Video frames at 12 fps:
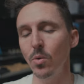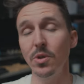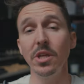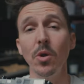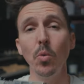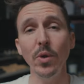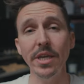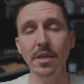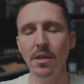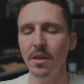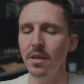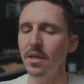within a
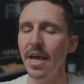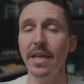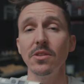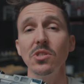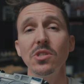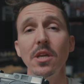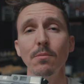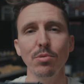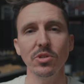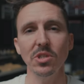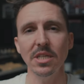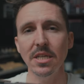week, he had this thing
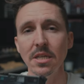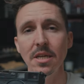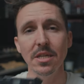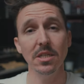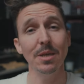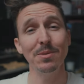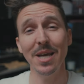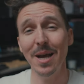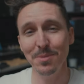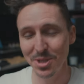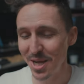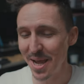pristine,
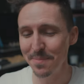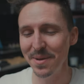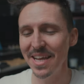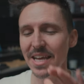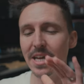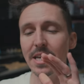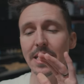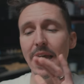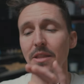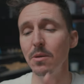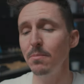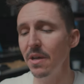tip-top shape. He
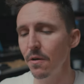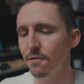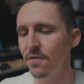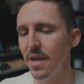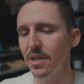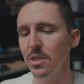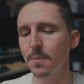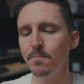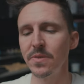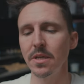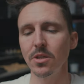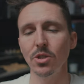had the meter fixed.
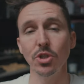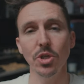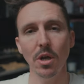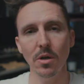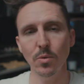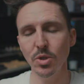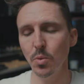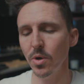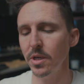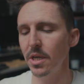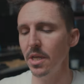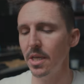The shutter was
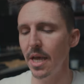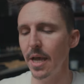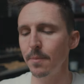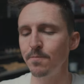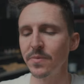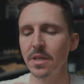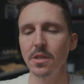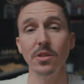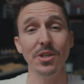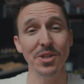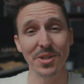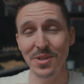working again.
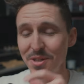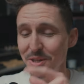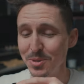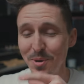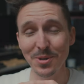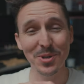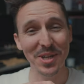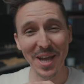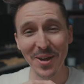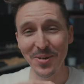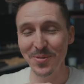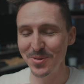The, the exposure
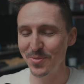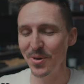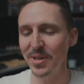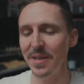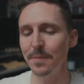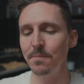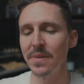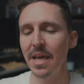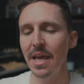counter was working